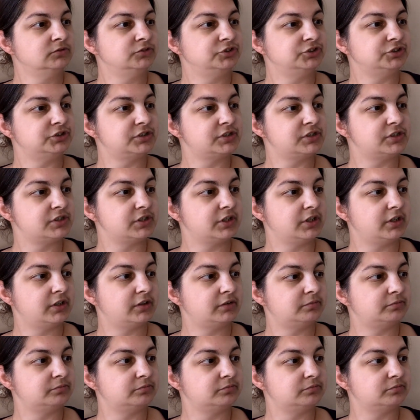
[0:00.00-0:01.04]
just
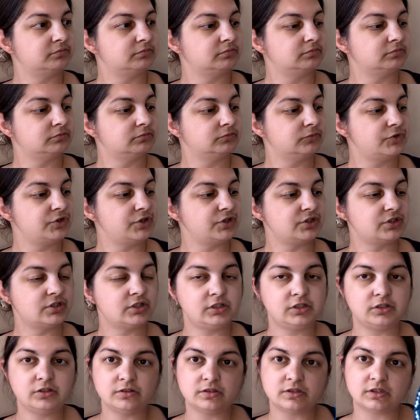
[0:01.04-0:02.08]
to
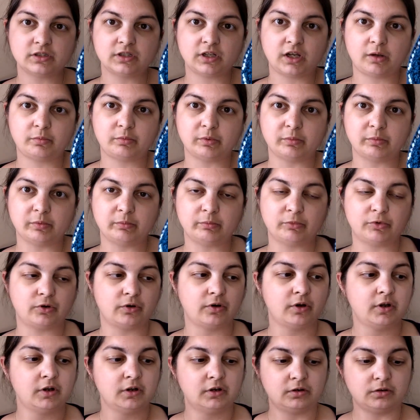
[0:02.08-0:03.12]
loosen it up a bit
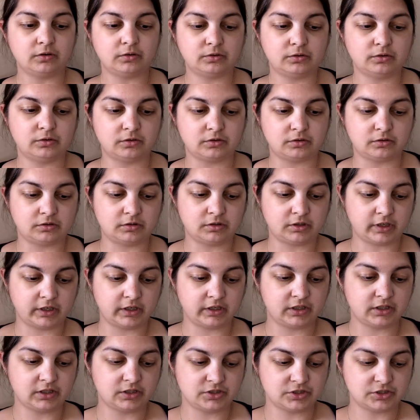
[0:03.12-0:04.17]
more. Or
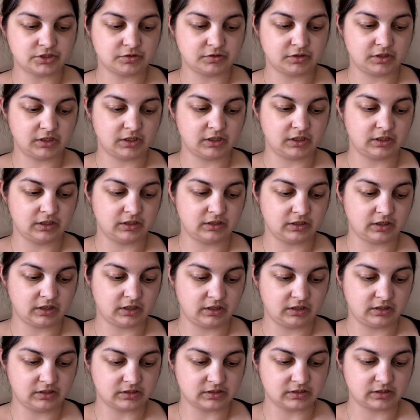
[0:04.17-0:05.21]
I can do it in
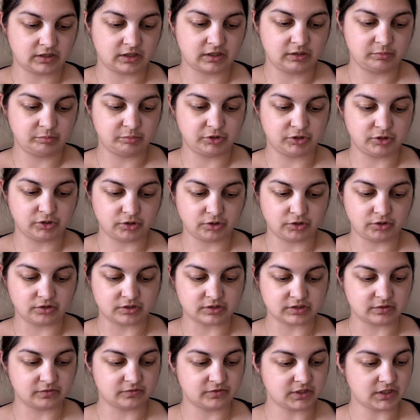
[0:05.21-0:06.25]
a slightly bigger
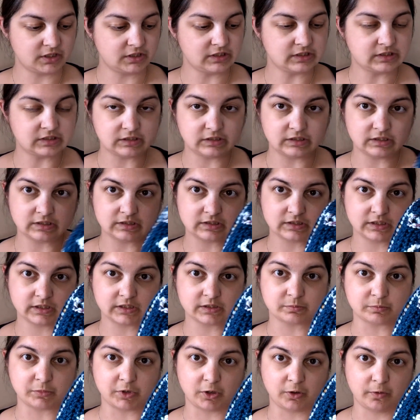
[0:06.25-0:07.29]
hook. So I've done this in a
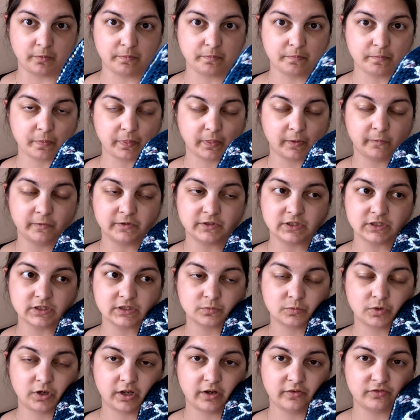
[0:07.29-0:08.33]
6mm, which
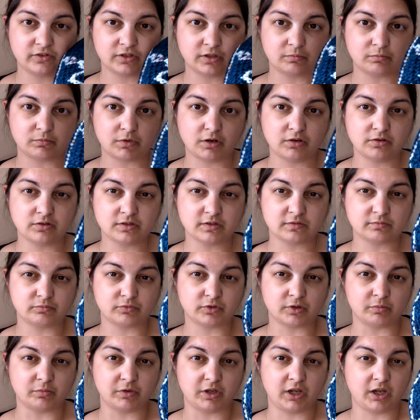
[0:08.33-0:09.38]
is what I've done most of
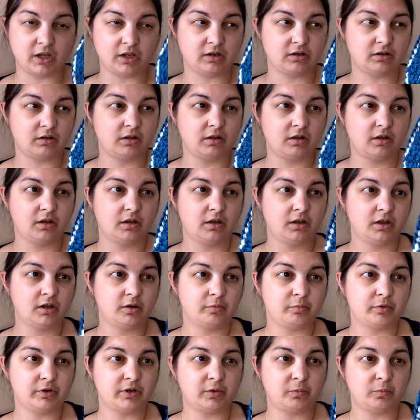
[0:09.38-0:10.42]
them in.
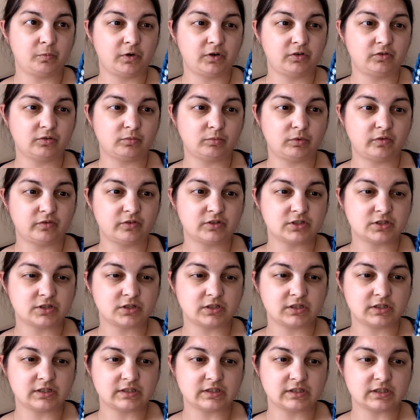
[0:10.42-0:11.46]
But I'm wondering whether to do
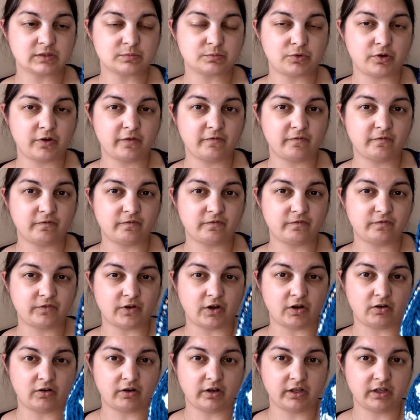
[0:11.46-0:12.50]
it in a
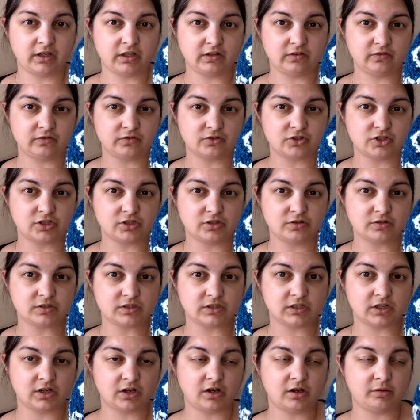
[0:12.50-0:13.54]
6.5 to
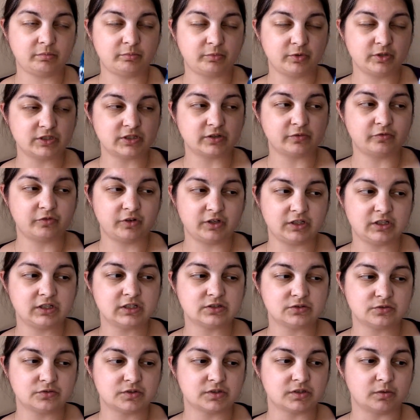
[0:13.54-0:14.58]
loosen it up, which I think
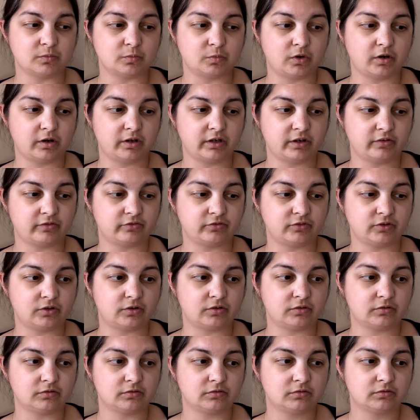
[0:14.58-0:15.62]
is also why I've
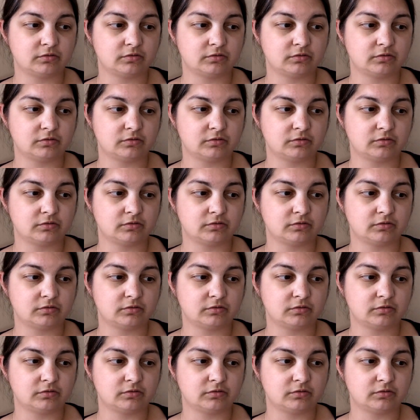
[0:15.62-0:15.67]
not